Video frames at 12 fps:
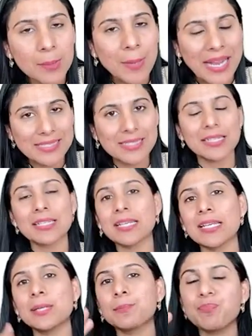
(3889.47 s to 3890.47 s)
maxillary, um,
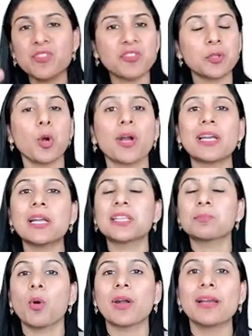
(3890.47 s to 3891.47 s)
axillary, sphenoidal,
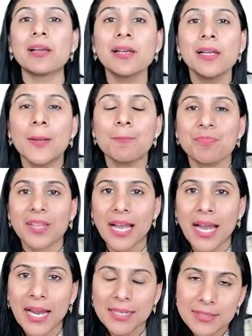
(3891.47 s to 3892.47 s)
ethmoidal,
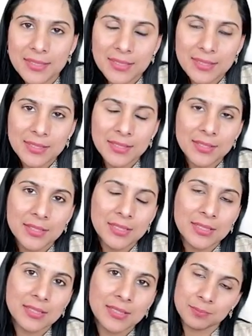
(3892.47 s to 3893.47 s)
and
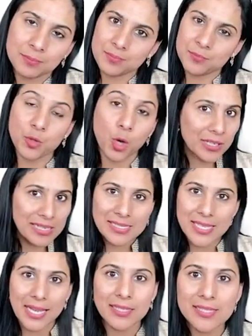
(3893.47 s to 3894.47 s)
uh, frontal
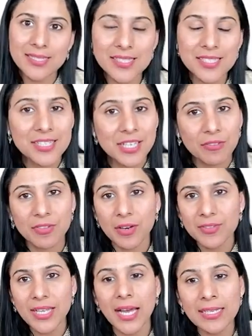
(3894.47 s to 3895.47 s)
sinuses. We
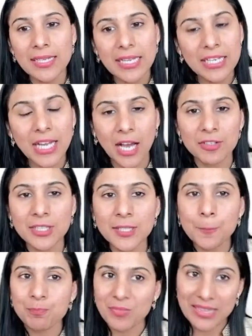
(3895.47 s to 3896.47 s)
have done in our
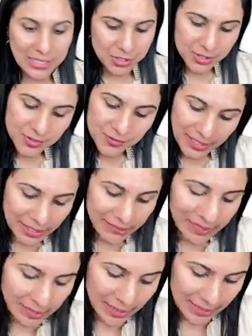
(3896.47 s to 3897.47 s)
lectures very,
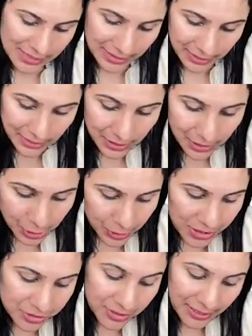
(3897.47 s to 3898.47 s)
very nicely.
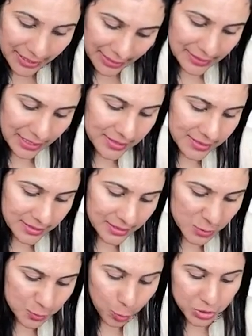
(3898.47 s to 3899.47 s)
Okay, so the correct answer
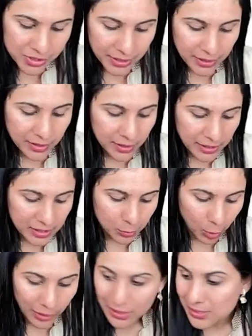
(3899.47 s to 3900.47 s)
is posterior
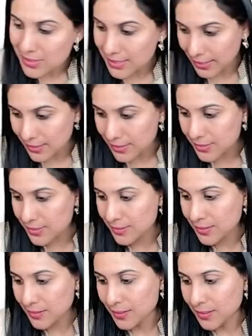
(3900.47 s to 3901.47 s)
ethmoidal sinus.
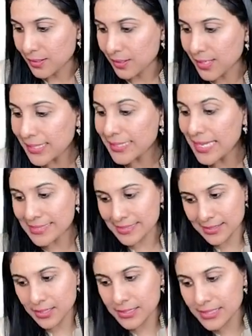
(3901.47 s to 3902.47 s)
Alright, yes,
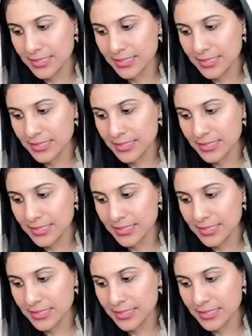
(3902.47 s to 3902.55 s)
Sir